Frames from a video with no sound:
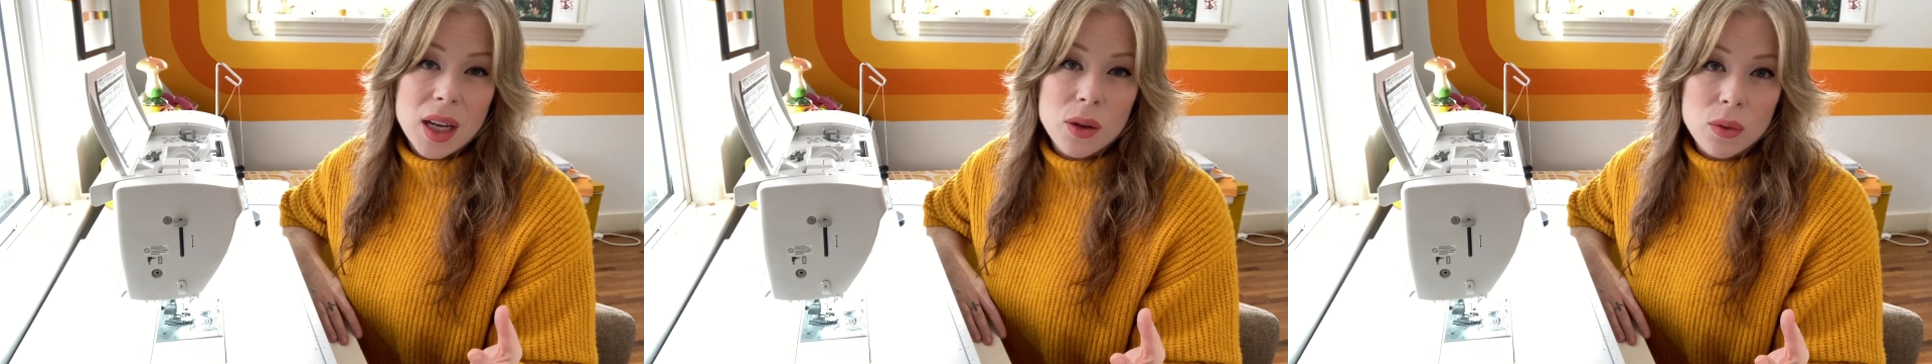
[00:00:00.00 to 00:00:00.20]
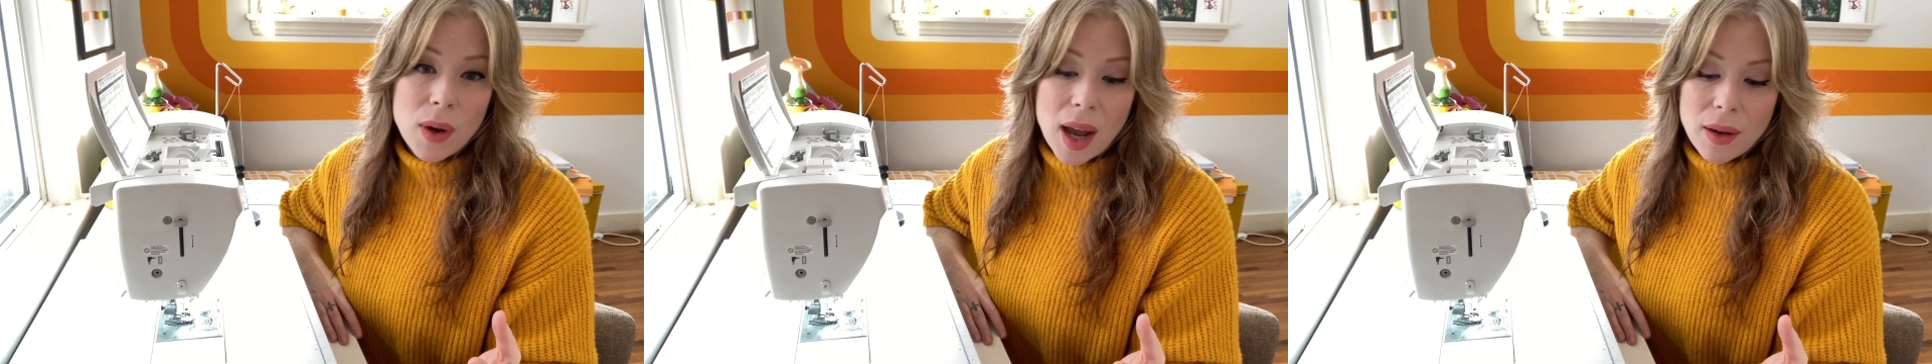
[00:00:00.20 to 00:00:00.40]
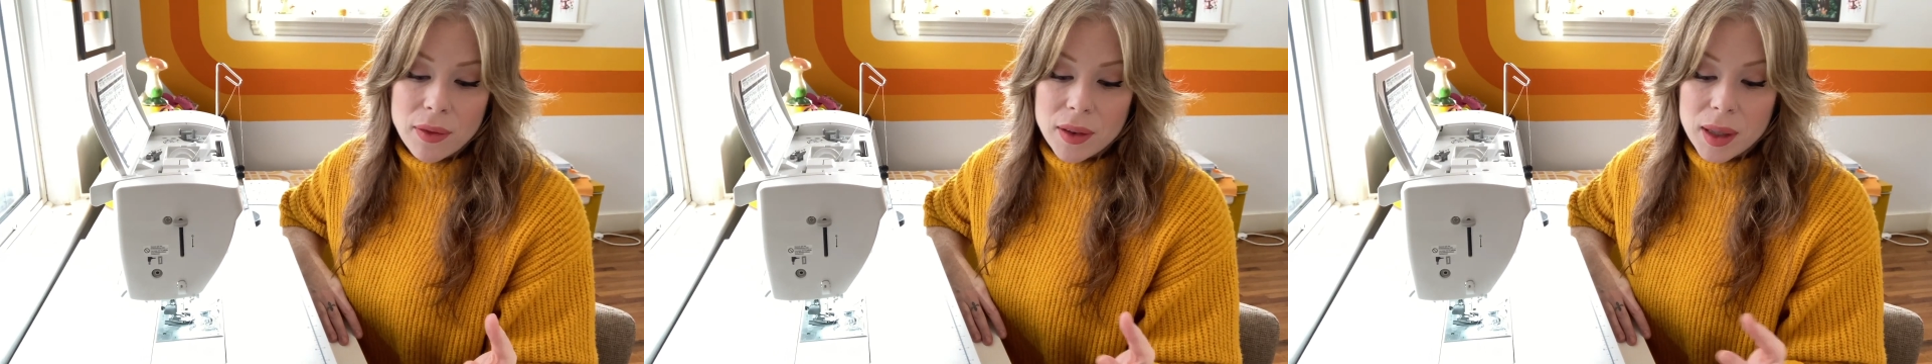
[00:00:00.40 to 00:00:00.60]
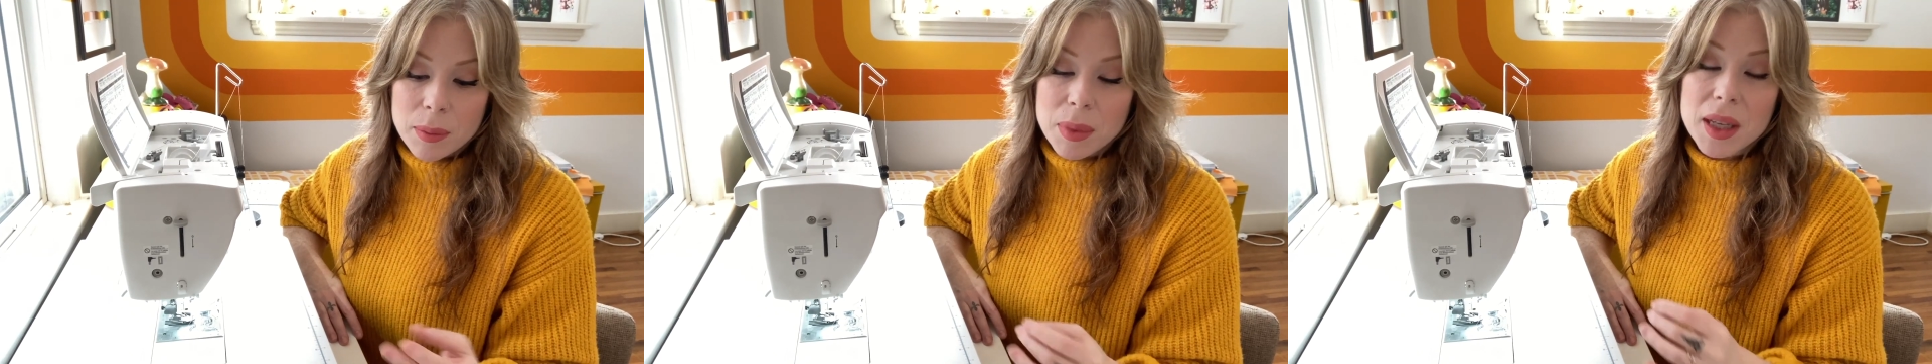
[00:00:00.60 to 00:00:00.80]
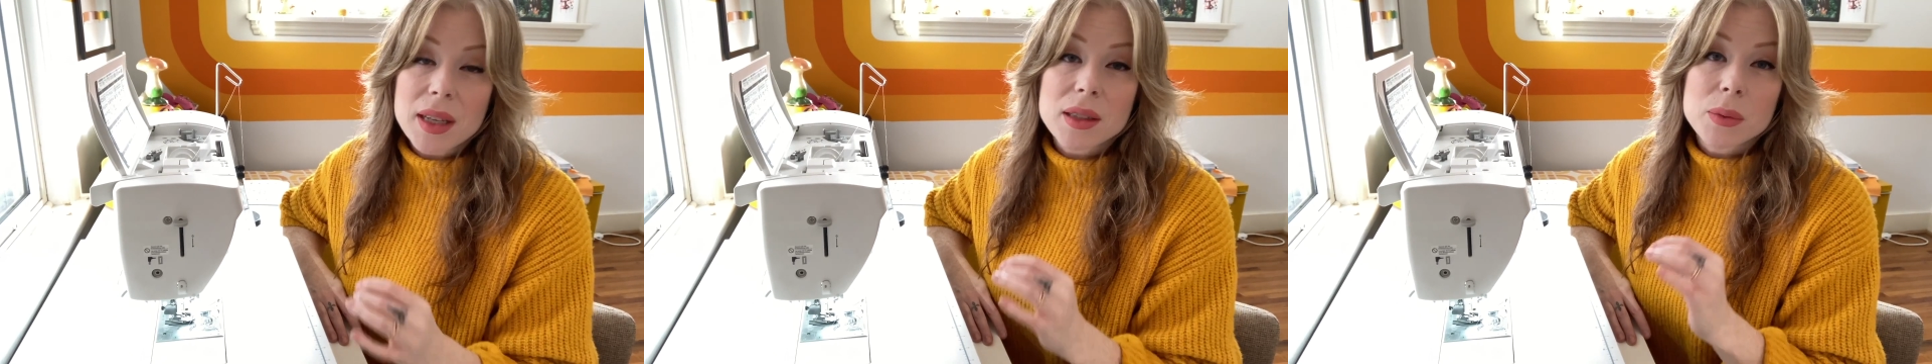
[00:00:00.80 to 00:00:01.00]
unraveling
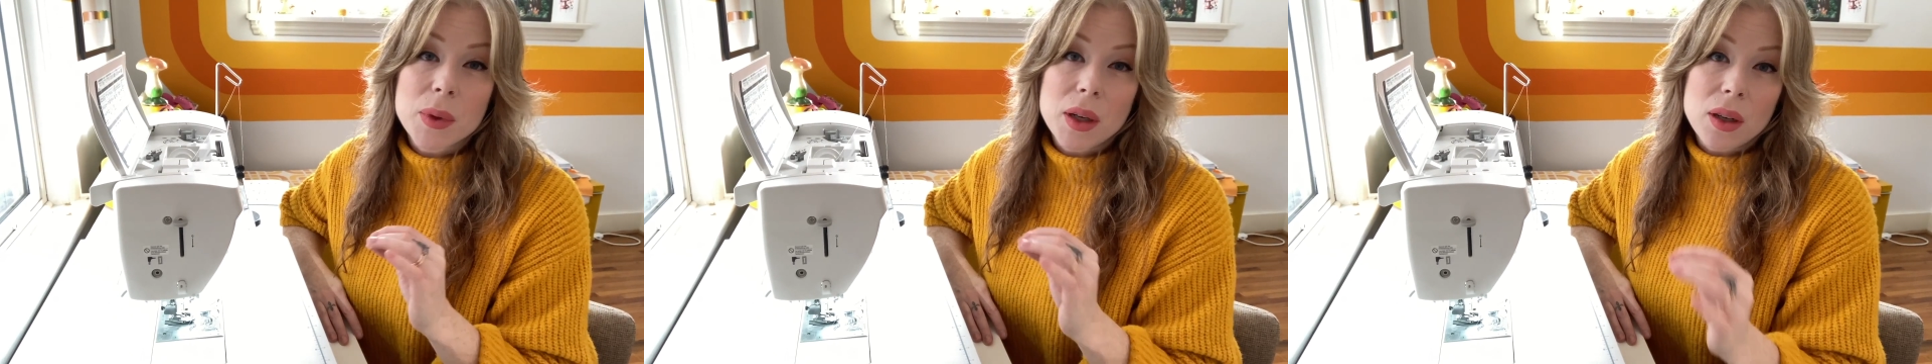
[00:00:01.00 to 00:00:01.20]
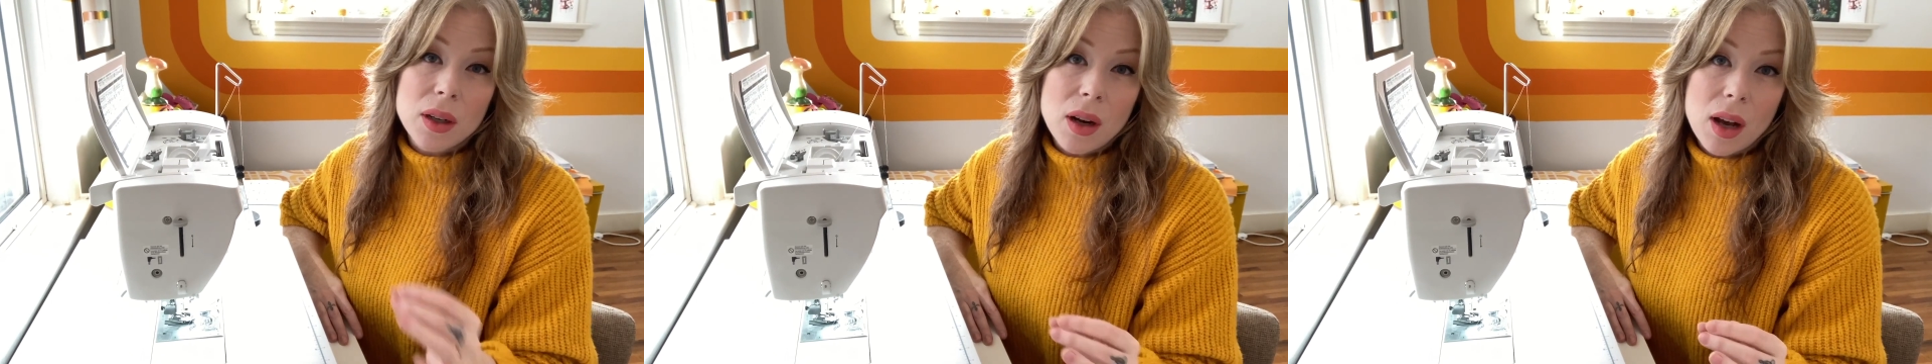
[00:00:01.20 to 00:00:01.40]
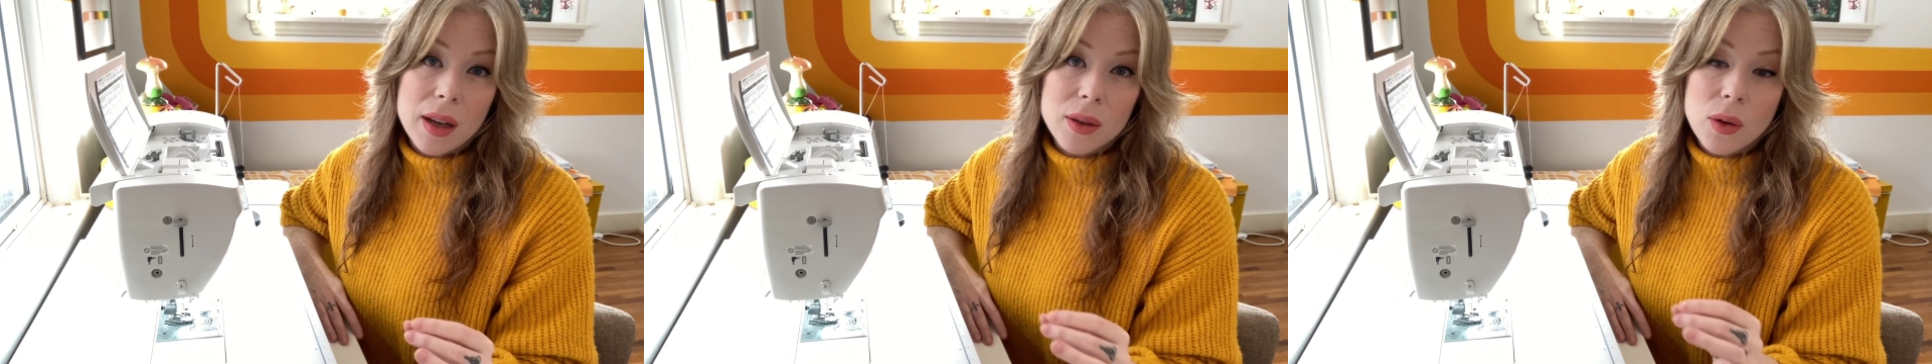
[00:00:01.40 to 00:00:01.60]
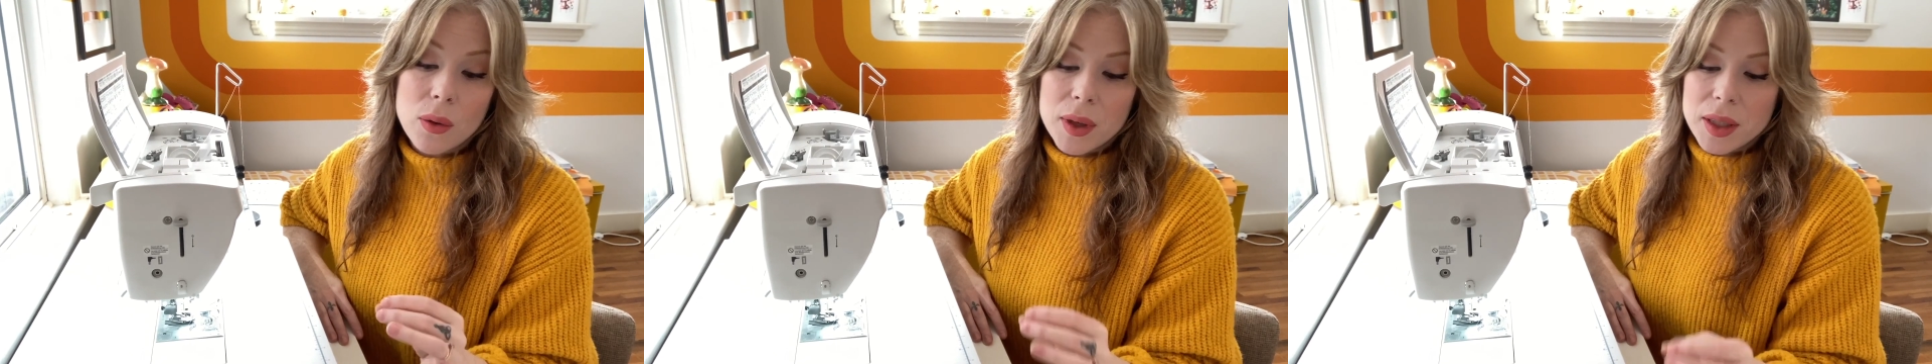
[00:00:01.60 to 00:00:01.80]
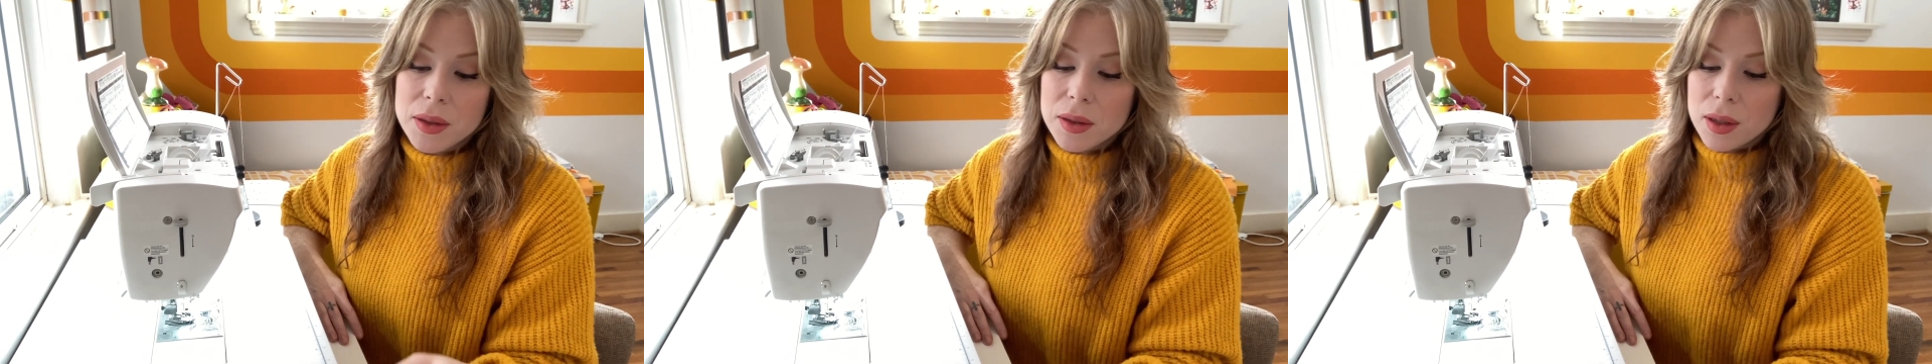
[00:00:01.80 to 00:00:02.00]
because we are not
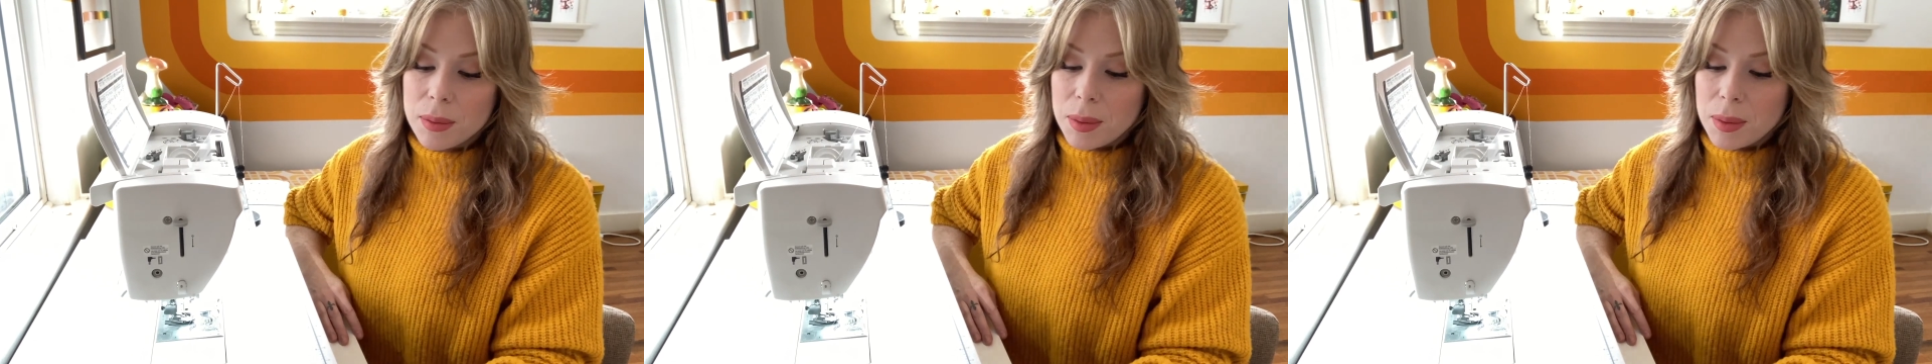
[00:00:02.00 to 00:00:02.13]
going to